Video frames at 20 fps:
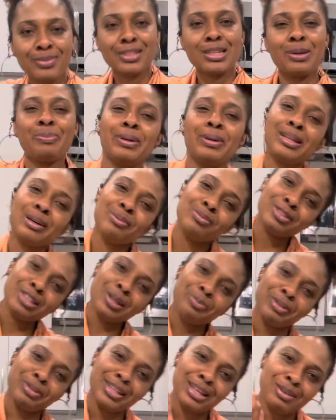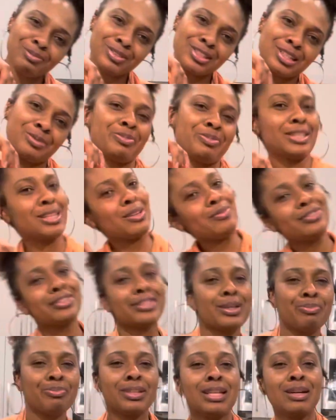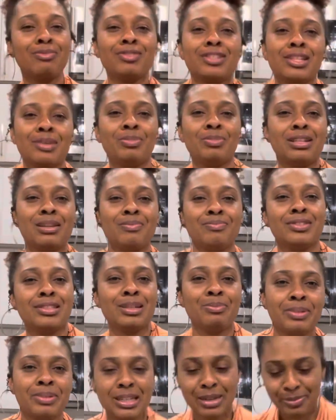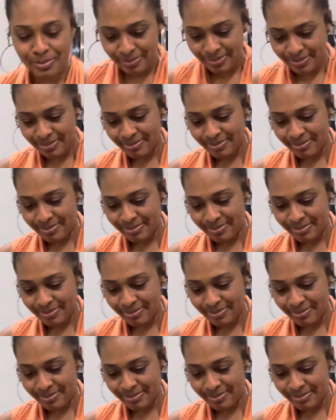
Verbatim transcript: chop it up, chop it up, chop it up, chop it up, chop it up, chop it up.